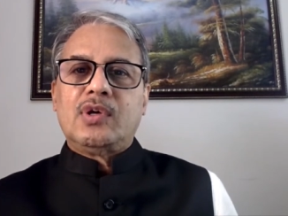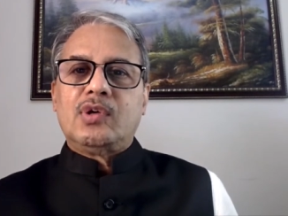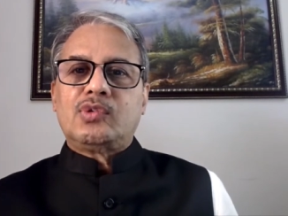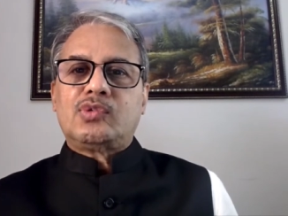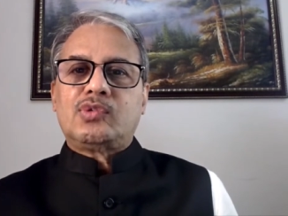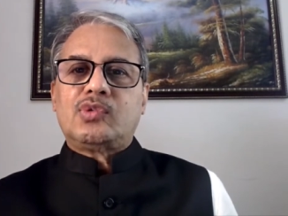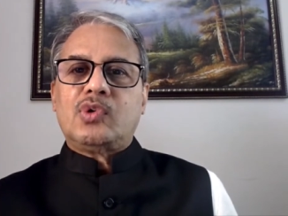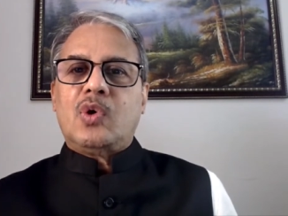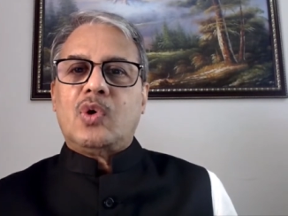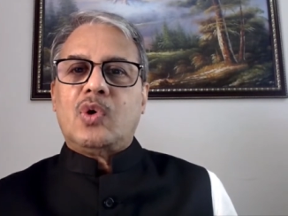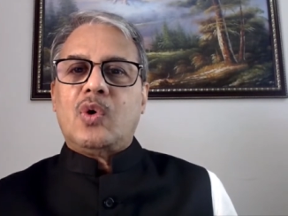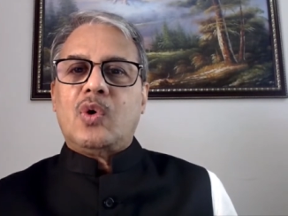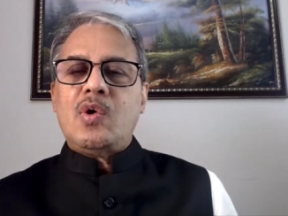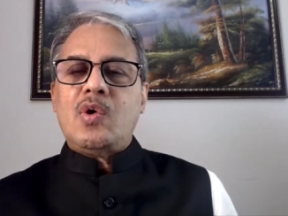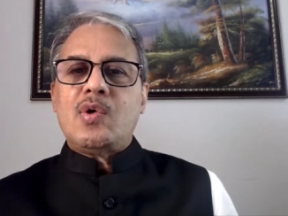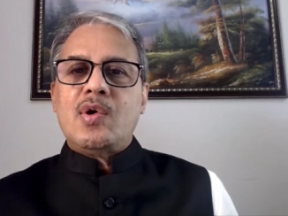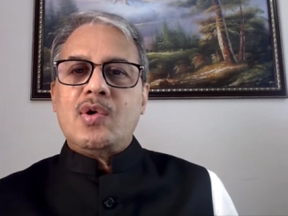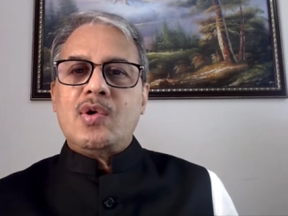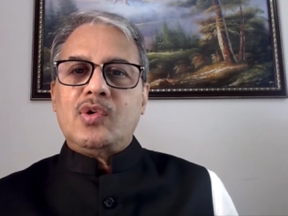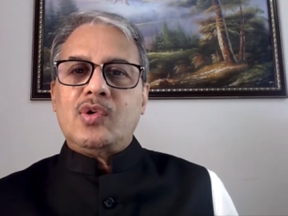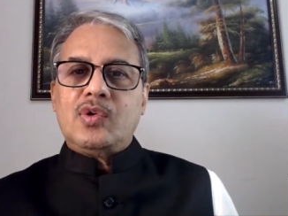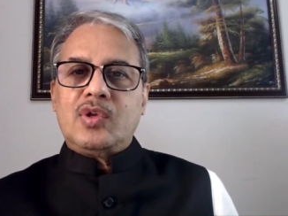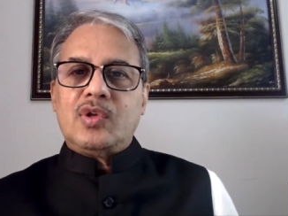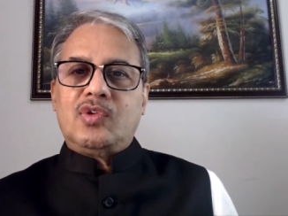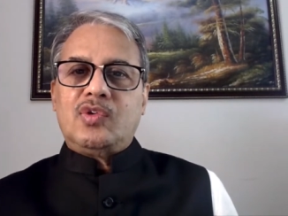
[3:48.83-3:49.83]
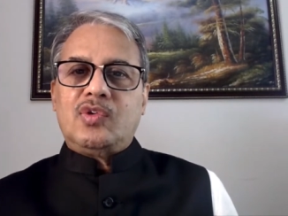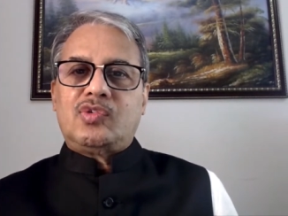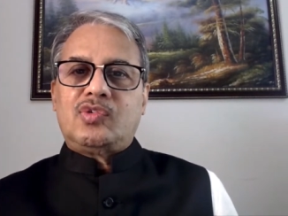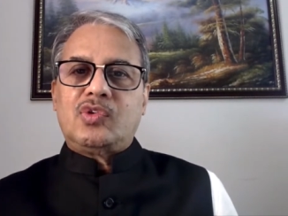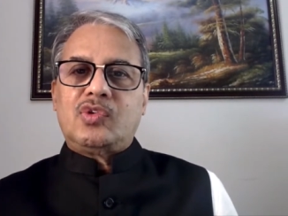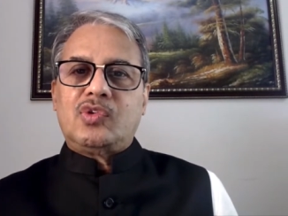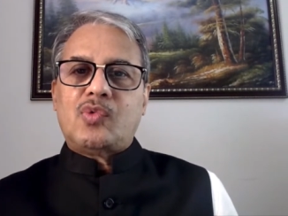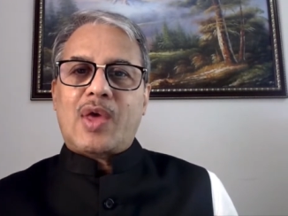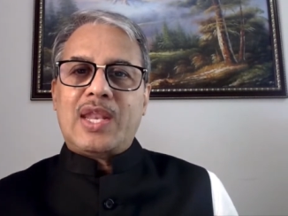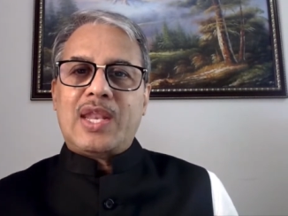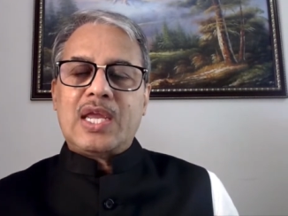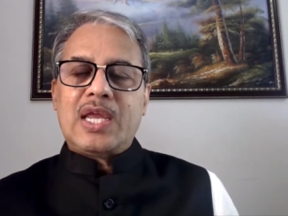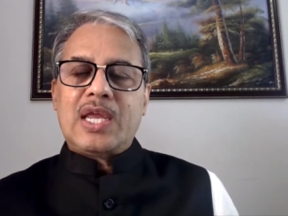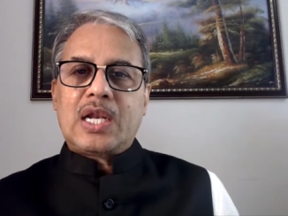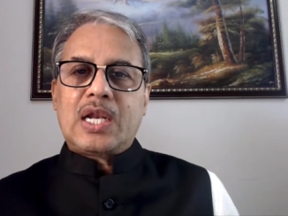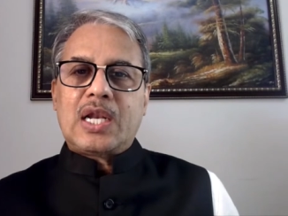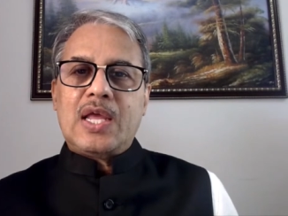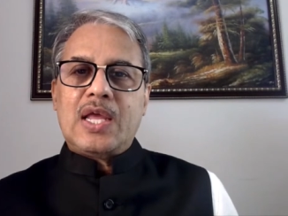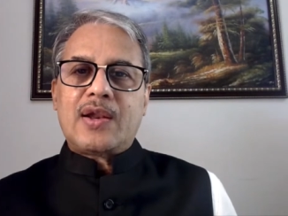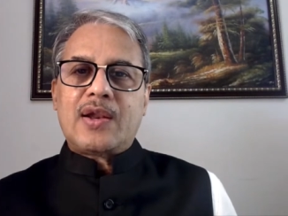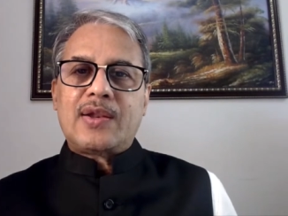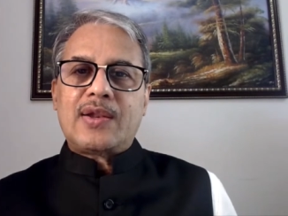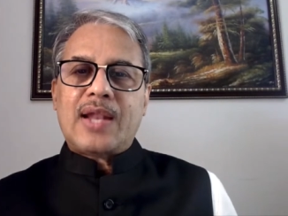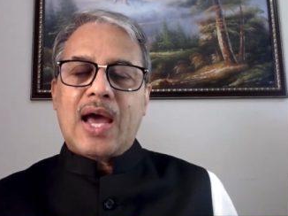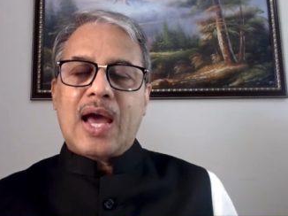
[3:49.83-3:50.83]
So this is very
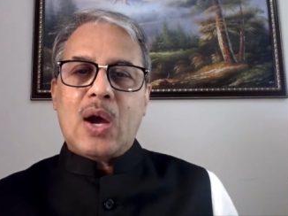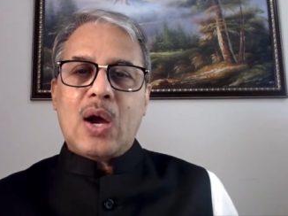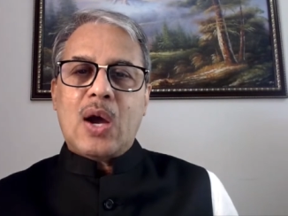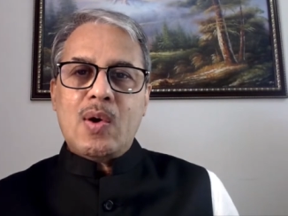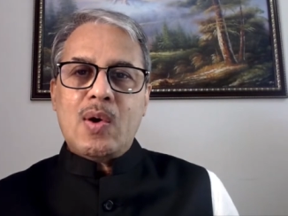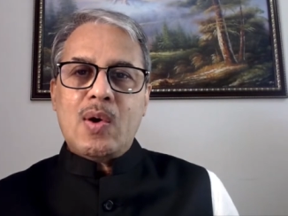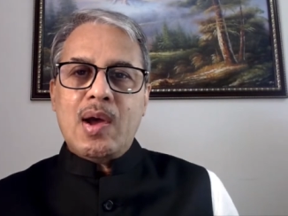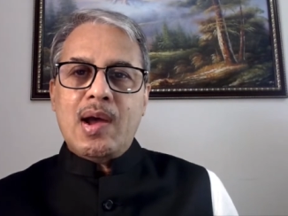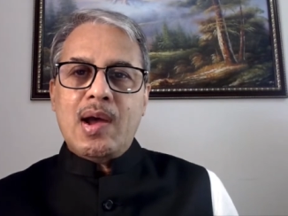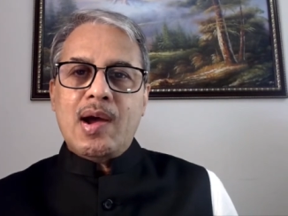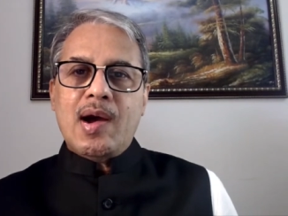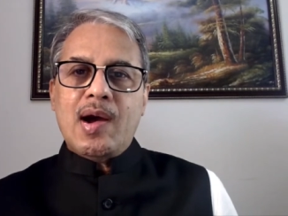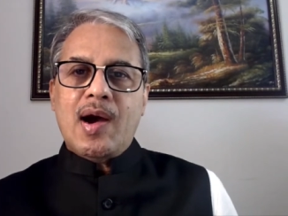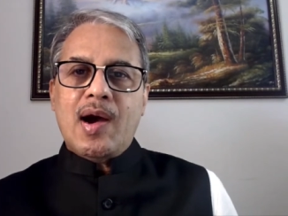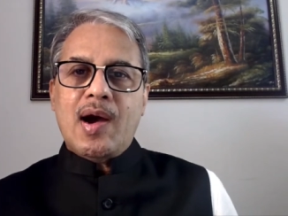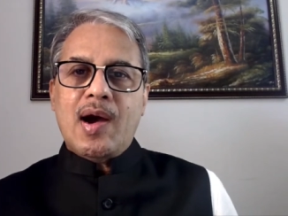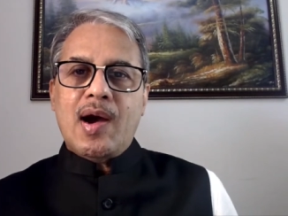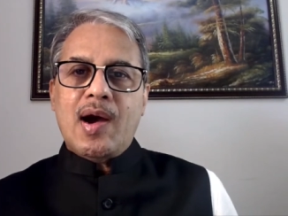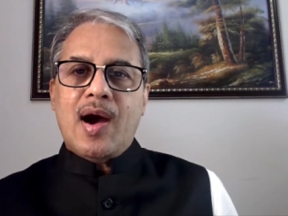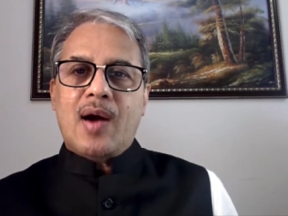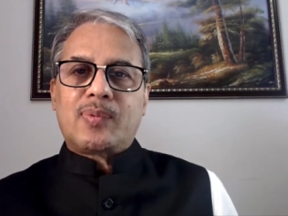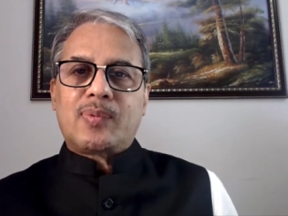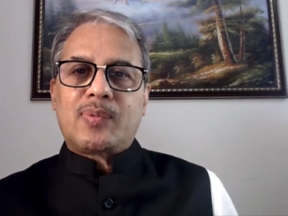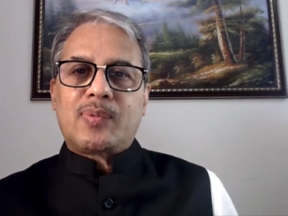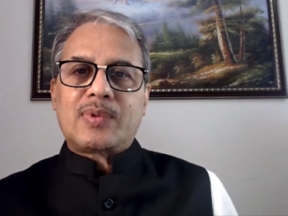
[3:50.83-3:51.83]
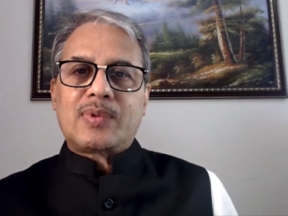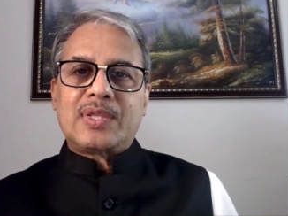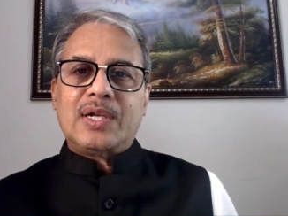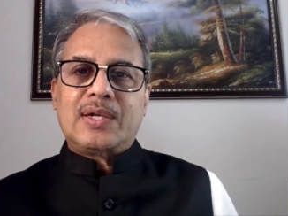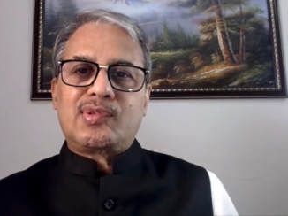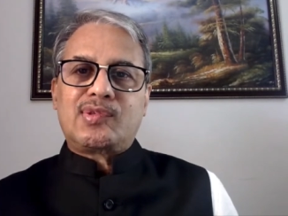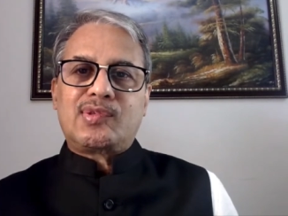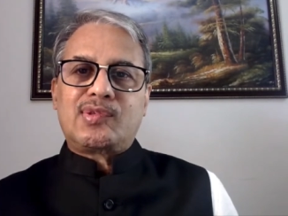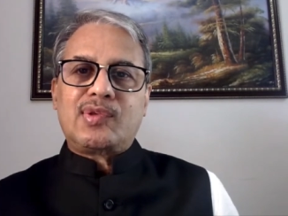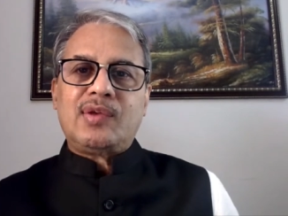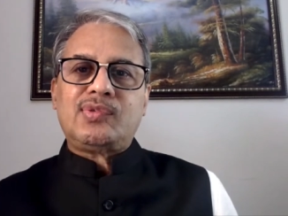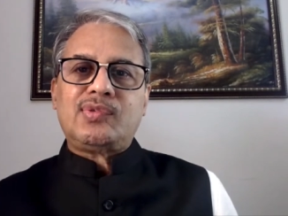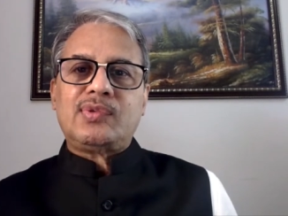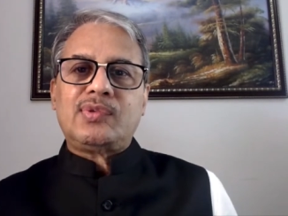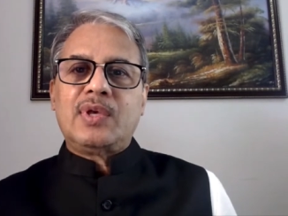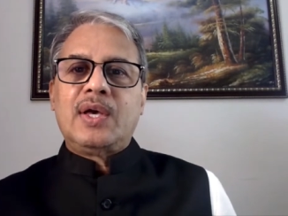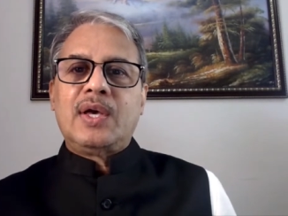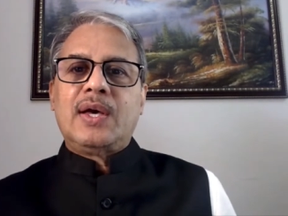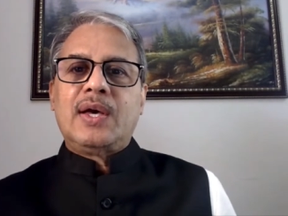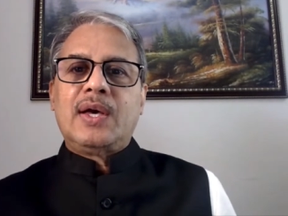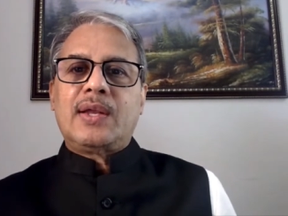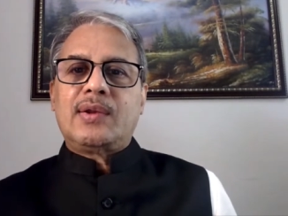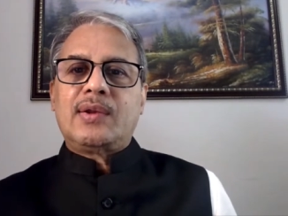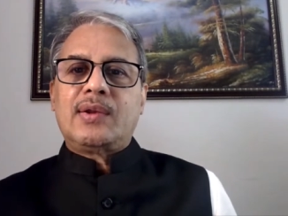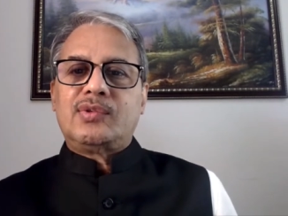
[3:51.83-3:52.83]
clear now after the TCS
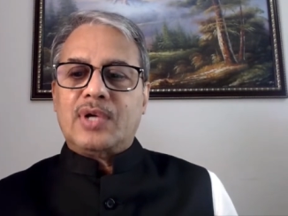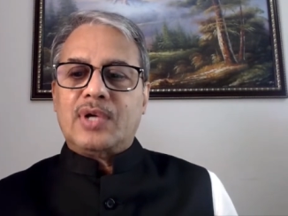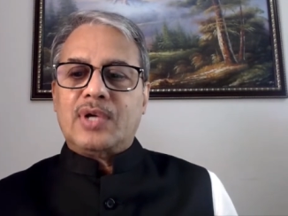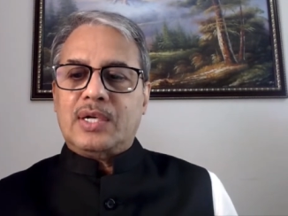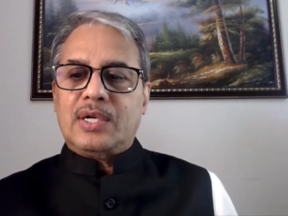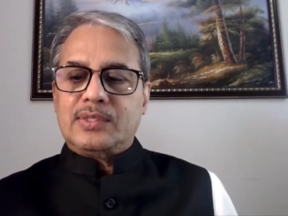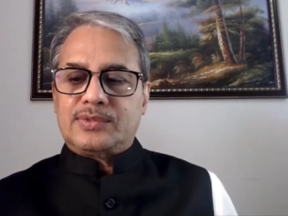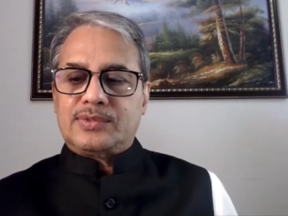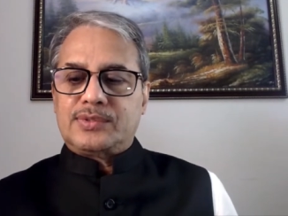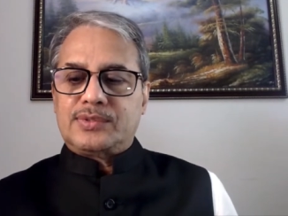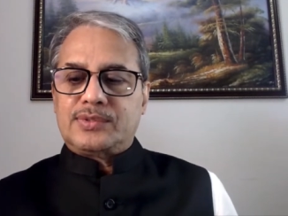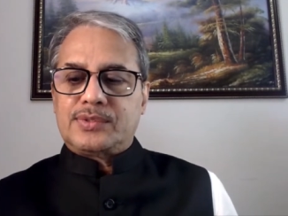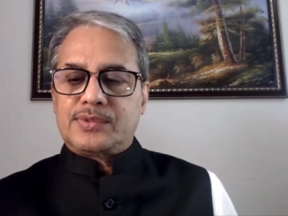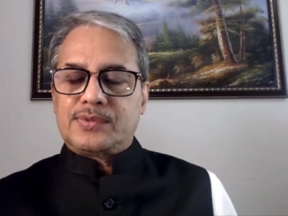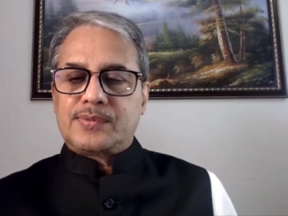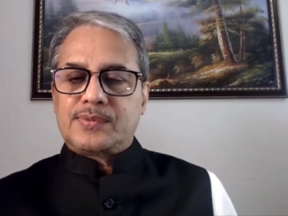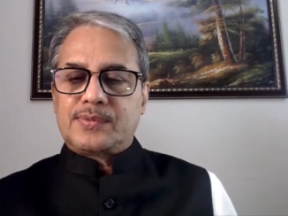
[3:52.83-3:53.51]
results.